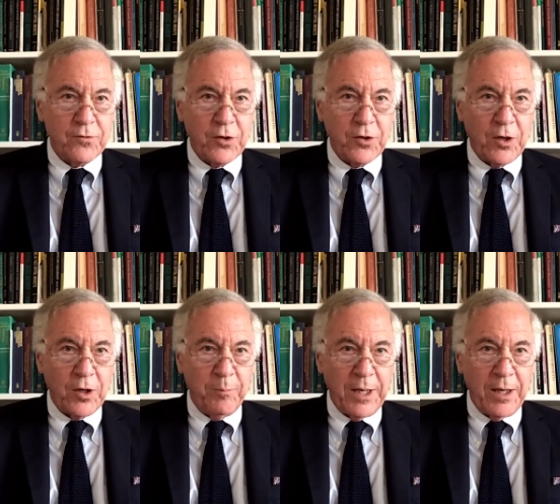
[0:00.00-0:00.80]

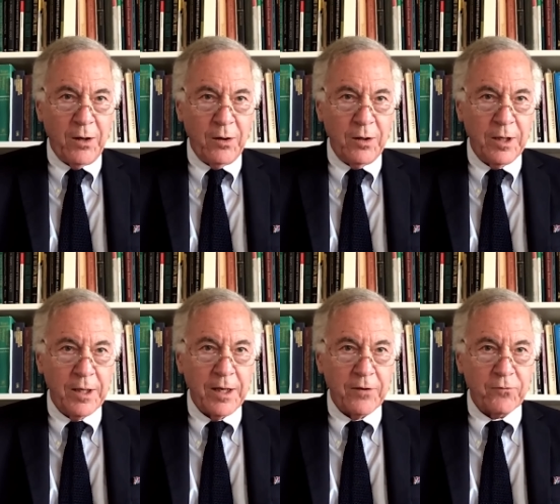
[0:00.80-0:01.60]
Chairman Powell
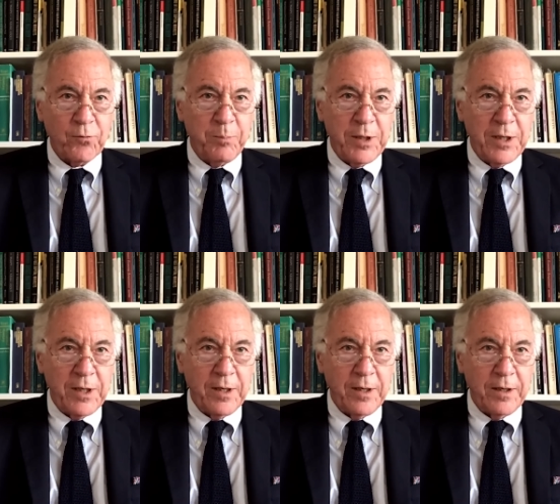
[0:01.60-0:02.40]
has
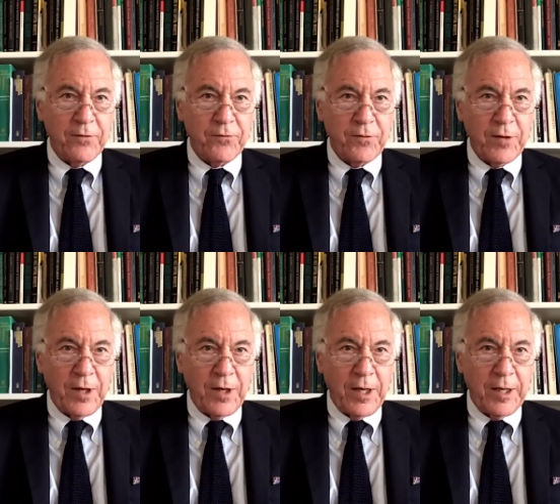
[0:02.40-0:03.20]
repeatedly said
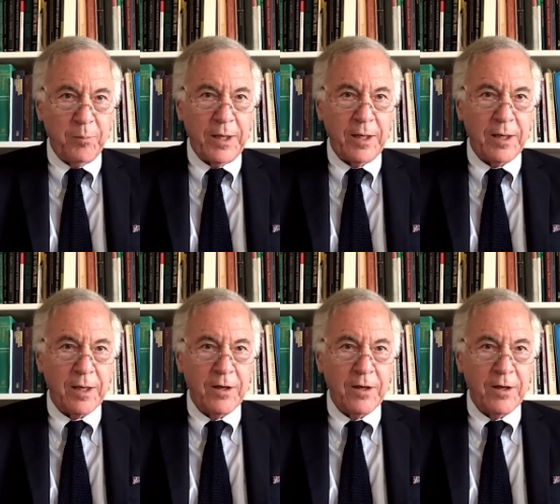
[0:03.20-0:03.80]
in public,